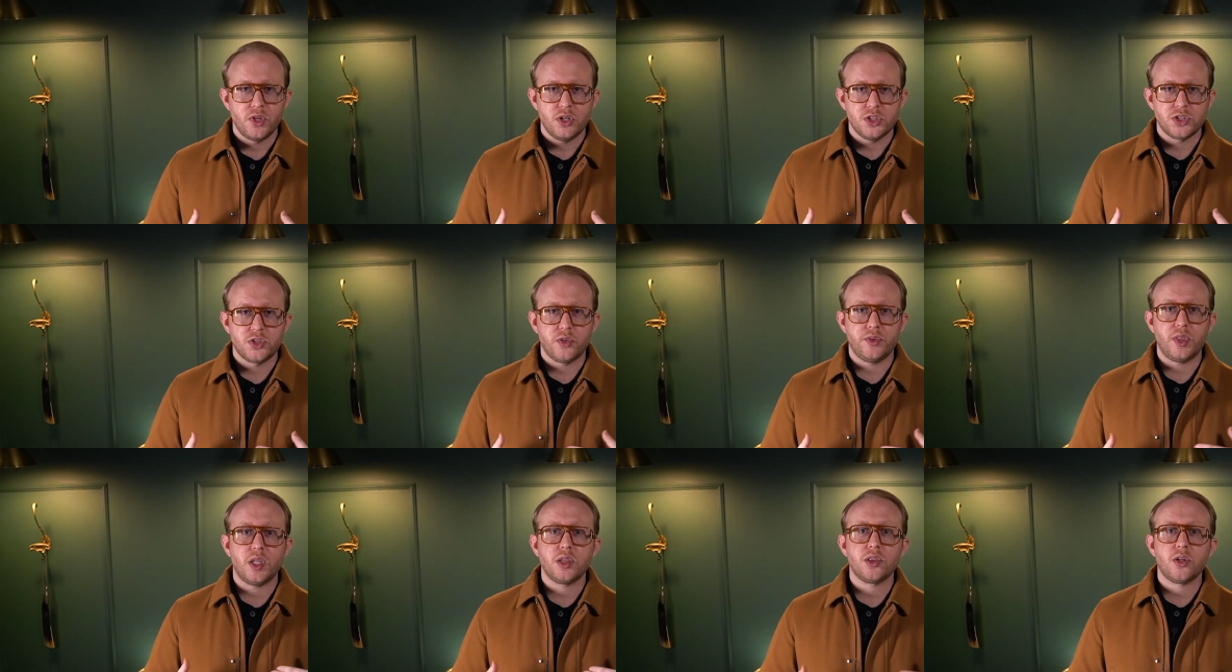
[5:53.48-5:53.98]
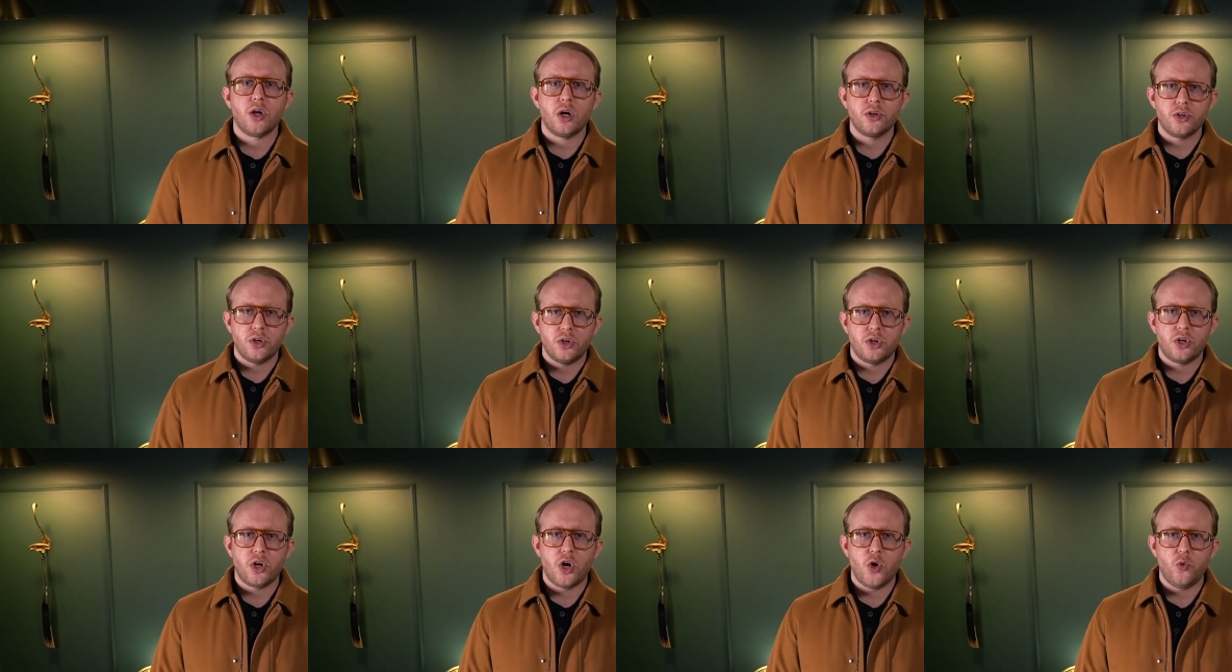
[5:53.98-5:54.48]
So the longer
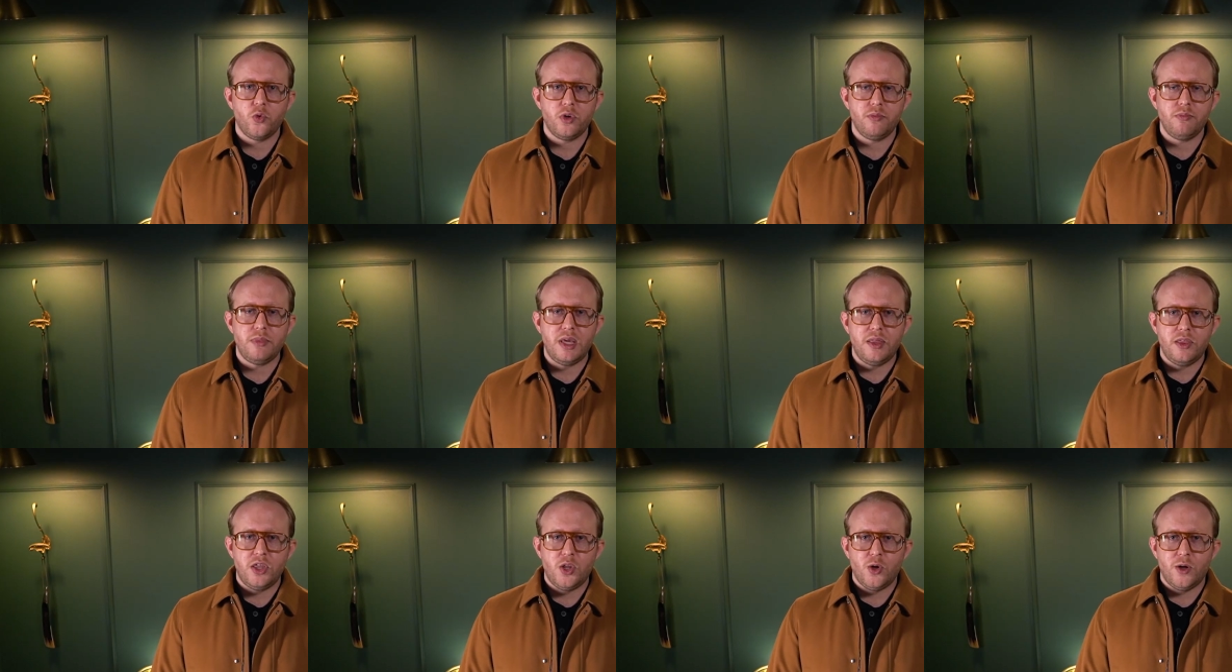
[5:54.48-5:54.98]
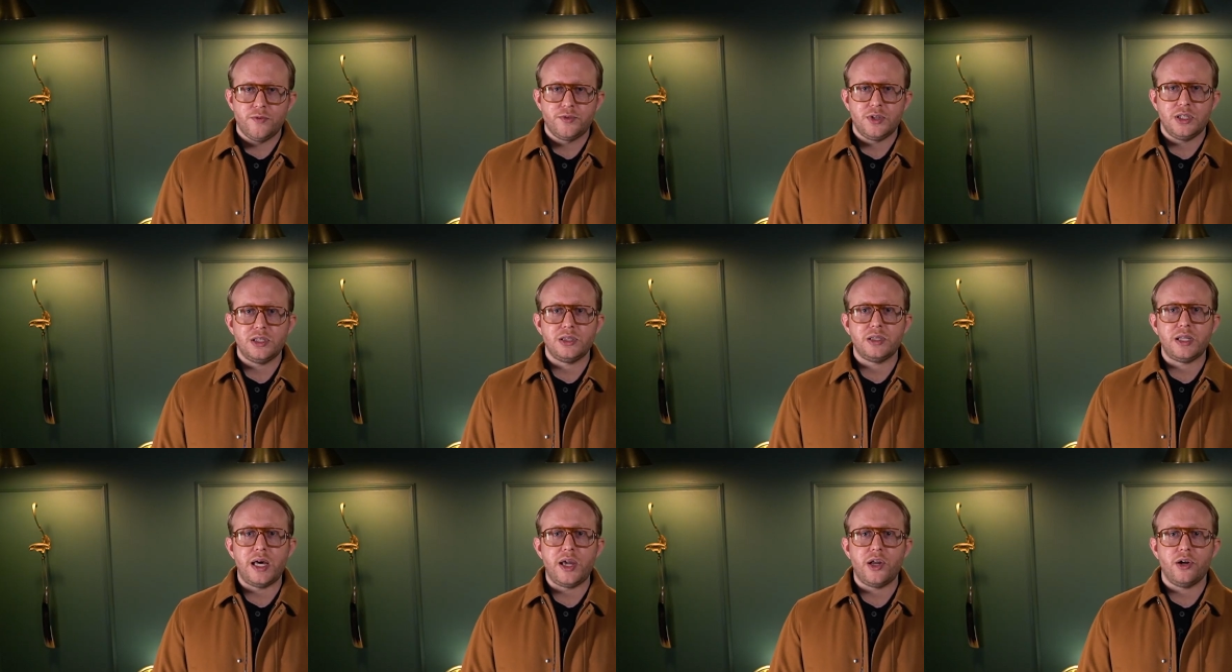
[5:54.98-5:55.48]
coat would mean you don't have to
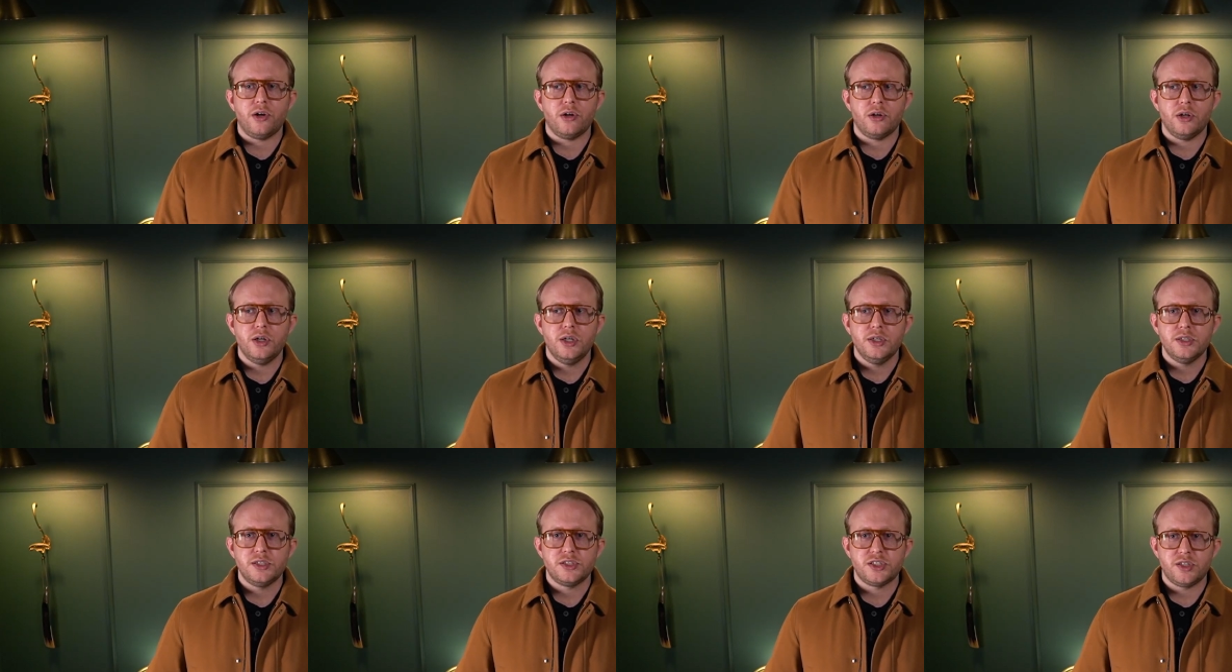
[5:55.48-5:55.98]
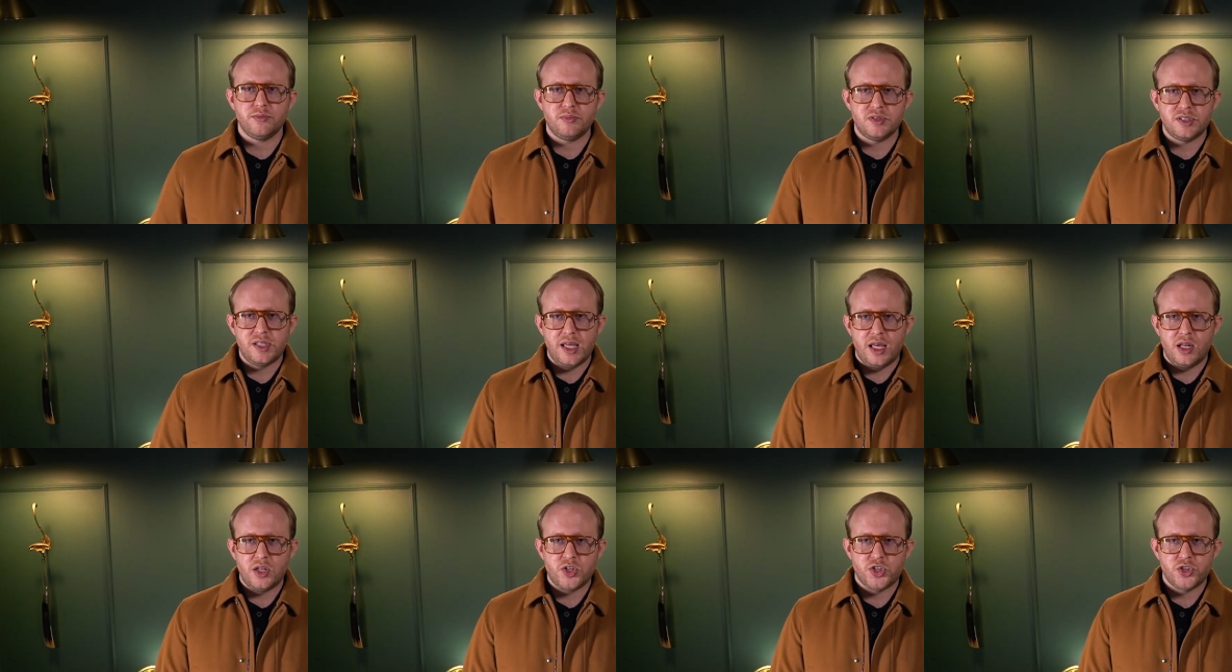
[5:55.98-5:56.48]
layer
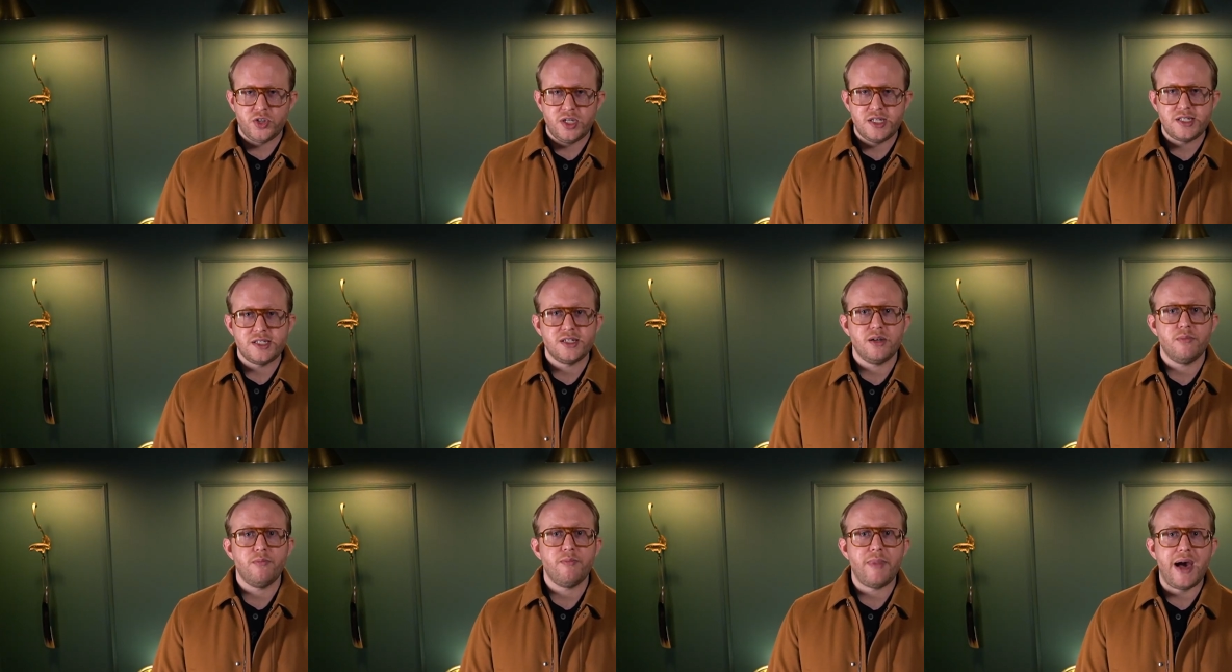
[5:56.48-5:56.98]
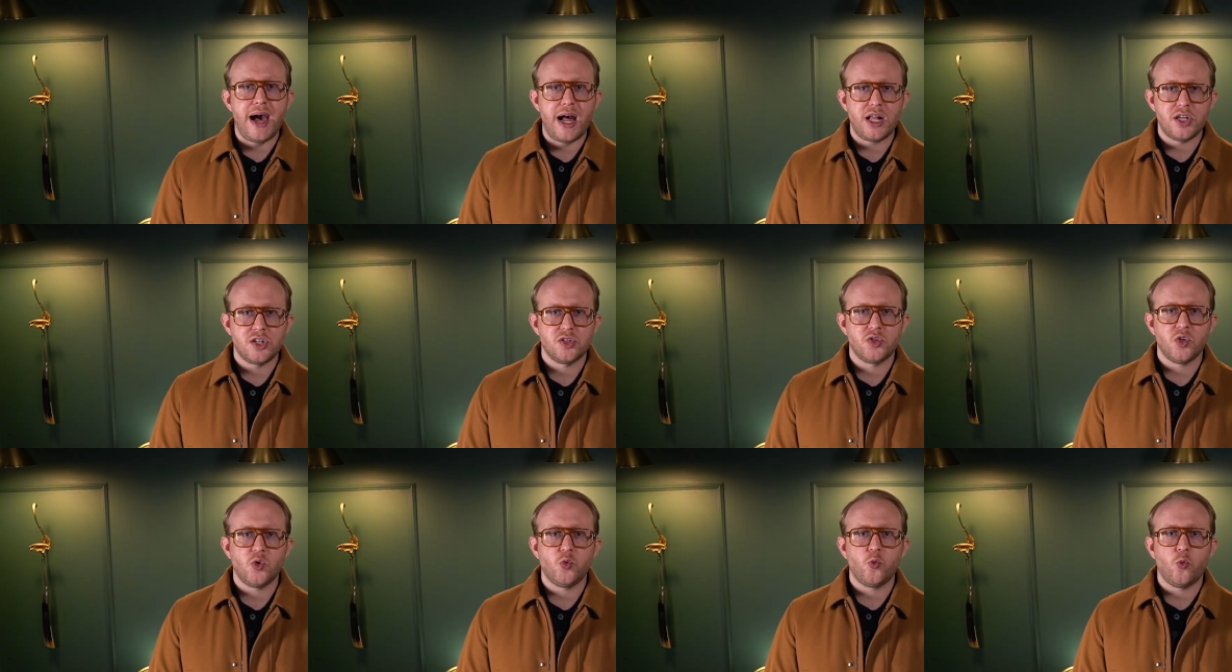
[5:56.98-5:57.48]
substantially to match
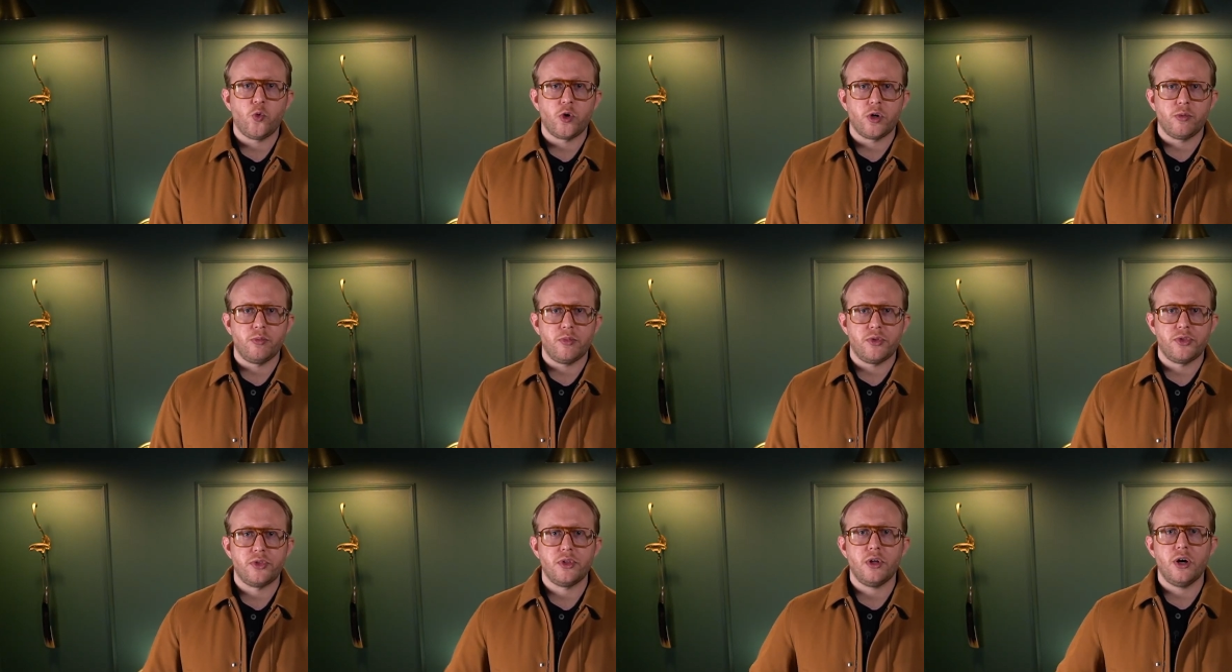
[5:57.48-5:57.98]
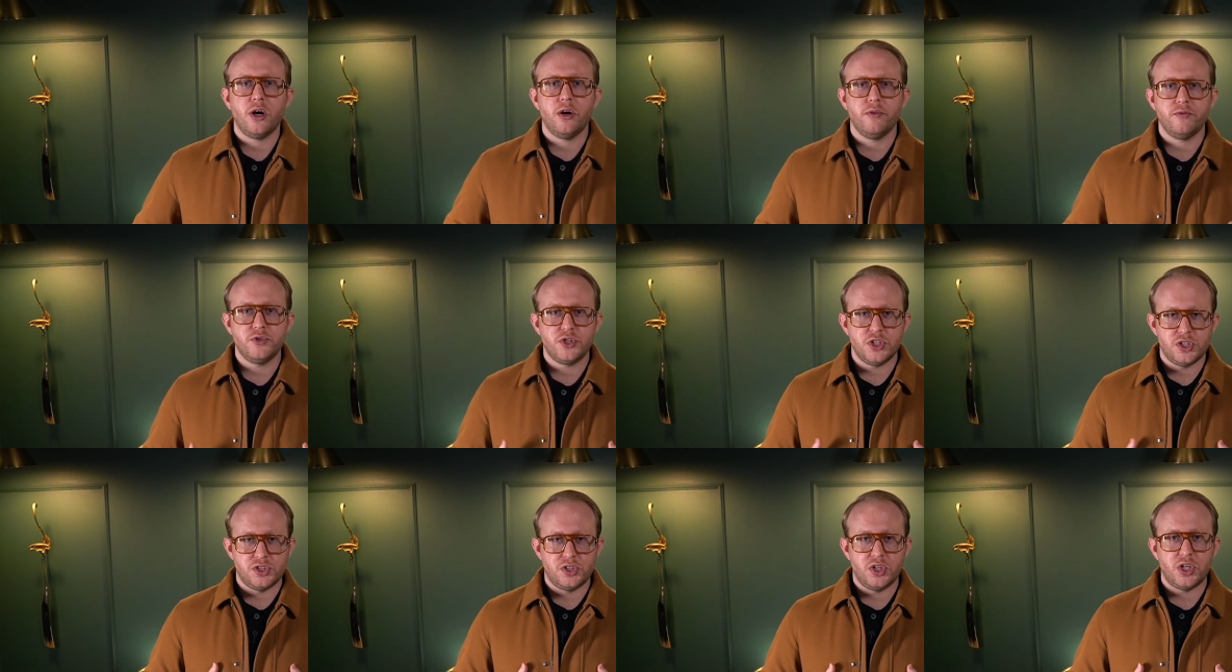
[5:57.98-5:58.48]
the warmth of
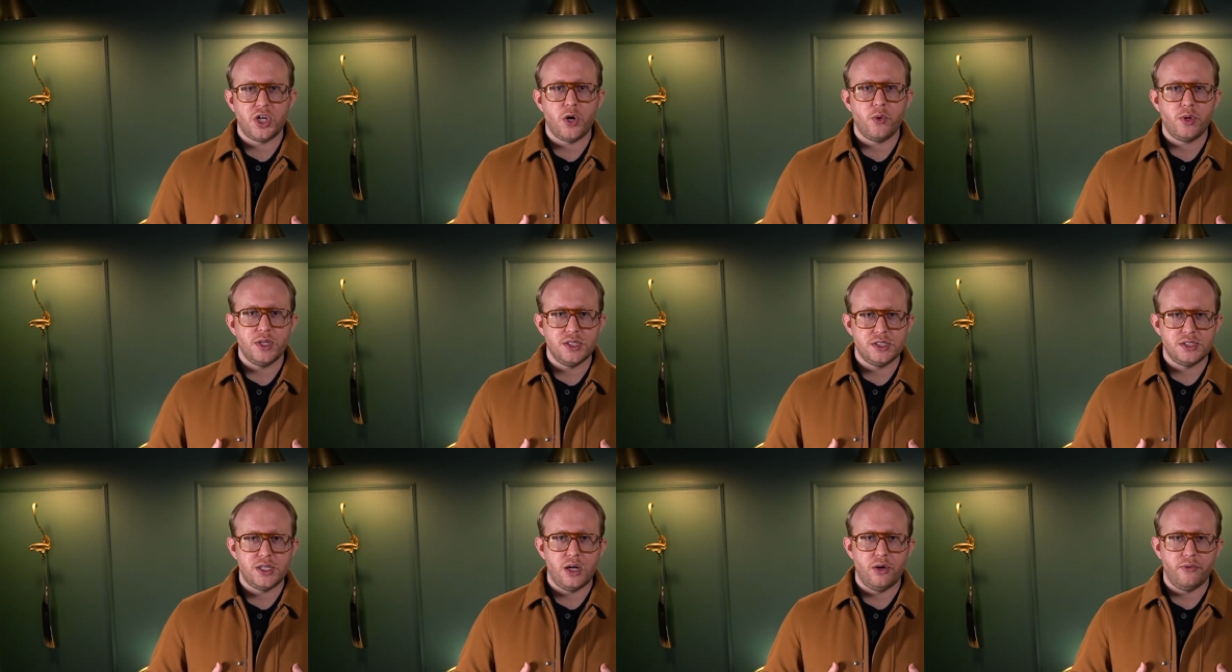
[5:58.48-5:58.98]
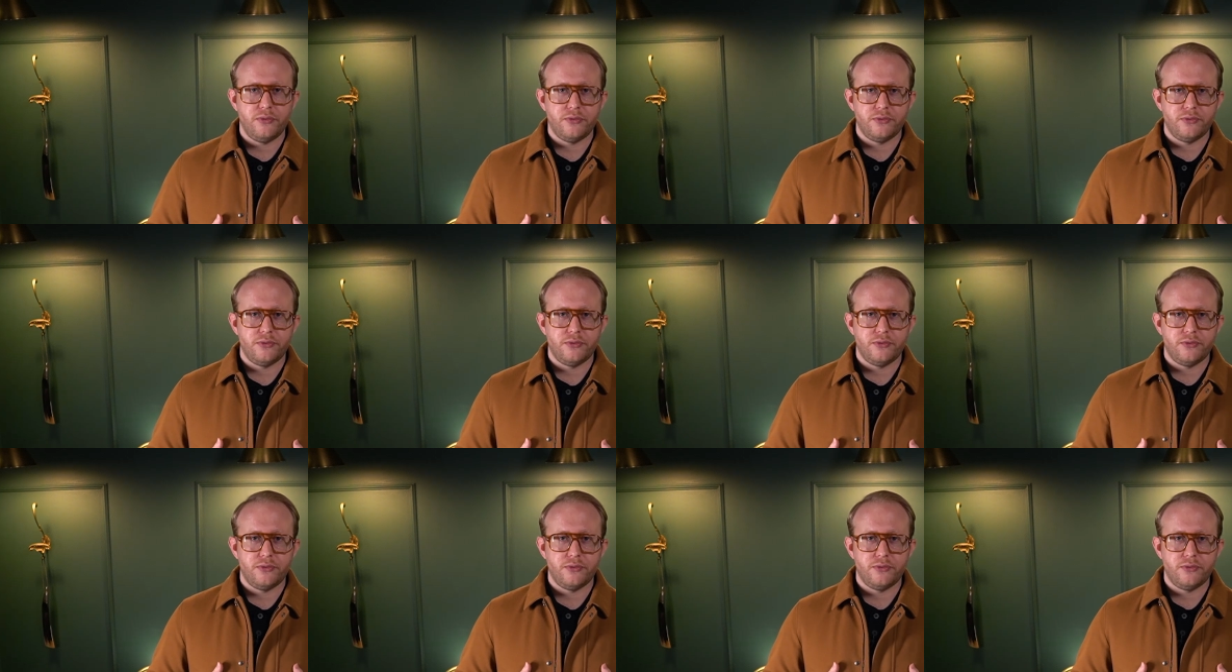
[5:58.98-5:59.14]
just the coat itself.